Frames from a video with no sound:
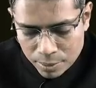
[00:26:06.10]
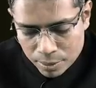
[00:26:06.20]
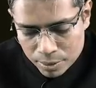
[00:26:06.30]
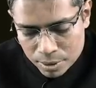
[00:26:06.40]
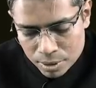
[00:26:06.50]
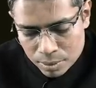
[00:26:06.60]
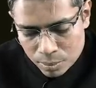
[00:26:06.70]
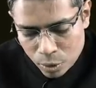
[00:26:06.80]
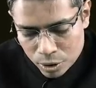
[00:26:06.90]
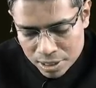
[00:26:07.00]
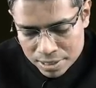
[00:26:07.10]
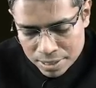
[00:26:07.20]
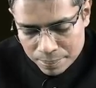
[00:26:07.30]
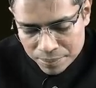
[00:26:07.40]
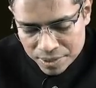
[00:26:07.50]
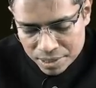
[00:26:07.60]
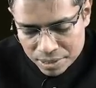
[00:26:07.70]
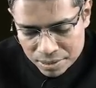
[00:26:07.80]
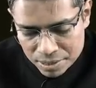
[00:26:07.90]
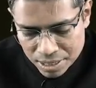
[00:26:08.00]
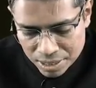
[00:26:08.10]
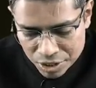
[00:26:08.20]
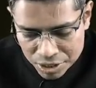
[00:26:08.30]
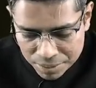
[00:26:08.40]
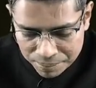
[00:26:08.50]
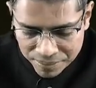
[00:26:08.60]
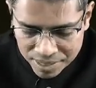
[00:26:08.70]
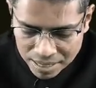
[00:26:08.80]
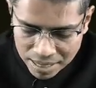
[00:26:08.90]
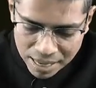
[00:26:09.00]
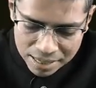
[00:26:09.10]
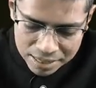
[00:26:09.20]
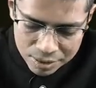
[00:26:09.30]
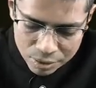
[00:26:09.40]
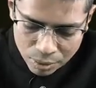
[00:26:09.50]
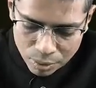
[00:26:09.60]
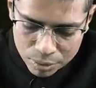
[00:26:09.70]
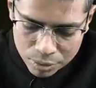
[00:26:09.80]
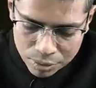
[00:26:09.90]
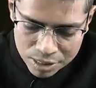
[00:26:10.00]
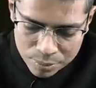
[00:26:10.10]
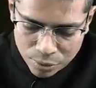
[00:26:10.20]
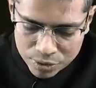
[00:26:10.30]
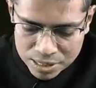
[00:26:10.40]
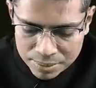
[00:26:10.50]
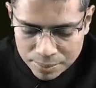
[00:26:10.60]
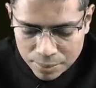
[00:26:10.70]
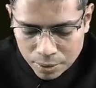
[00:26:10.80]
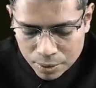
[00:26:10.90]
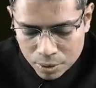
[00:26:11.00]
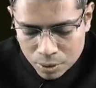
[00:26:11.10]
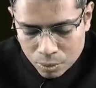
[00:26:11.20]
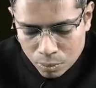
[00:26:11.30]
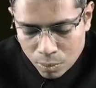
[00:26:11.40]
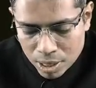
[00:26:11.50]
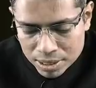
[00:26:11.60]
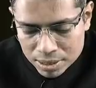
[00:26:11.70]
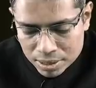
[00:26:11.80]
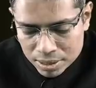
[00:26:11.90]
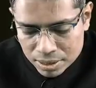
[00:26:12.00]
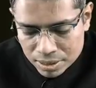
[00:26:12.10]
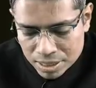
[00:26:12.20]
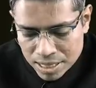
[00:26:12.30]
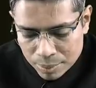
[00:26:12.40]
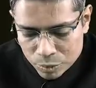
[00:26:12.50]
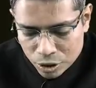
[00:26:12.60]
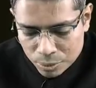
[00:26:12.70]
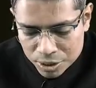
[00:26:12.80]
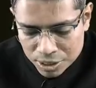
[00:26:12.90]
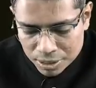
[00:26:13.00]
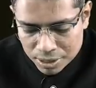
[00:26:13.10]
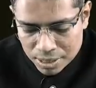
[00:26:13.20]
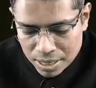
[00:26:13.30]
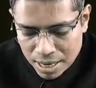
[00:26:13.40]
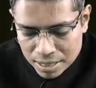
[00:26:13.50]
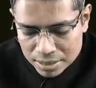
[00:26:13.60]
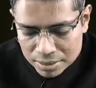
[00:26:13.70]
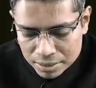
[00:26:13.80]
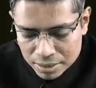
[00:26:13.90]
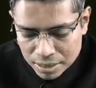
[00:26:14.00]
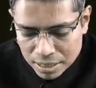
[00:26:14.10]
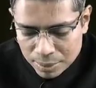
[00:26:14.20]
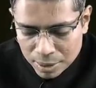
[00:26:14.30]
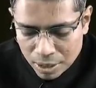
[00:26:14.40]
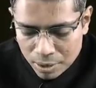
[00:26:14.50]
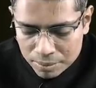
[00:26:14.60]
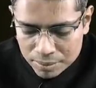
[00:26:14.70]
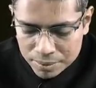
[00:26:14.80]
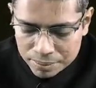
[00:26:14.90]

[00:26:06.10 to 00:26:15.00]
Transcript: for potassium secretion, and it is also responsible for water reabsorption at the level of